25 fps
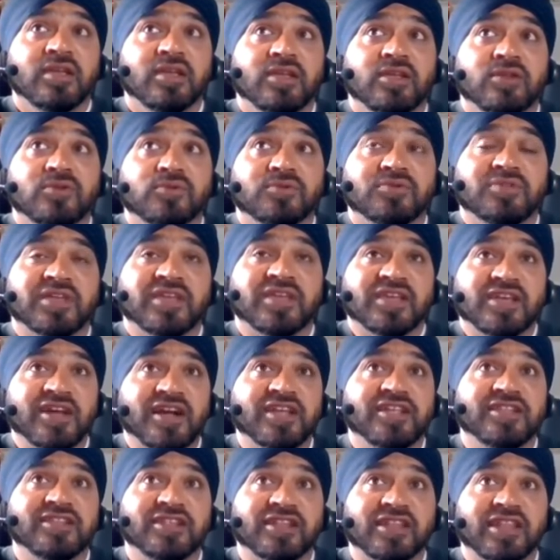you know, the
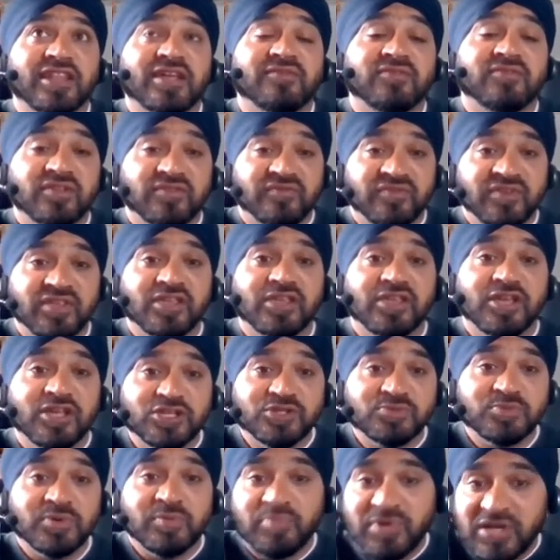kind of level of
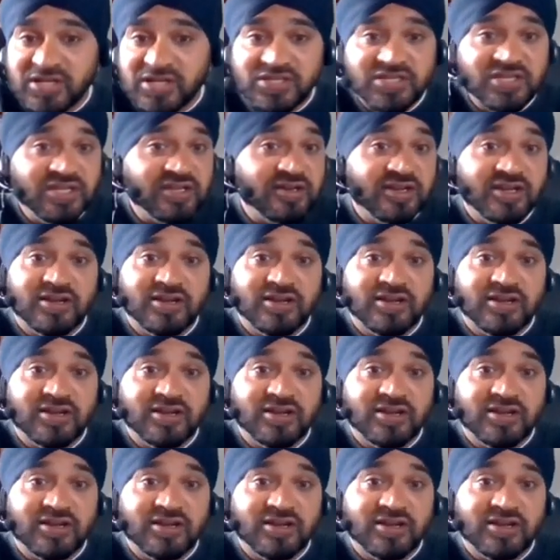engagement. Back to your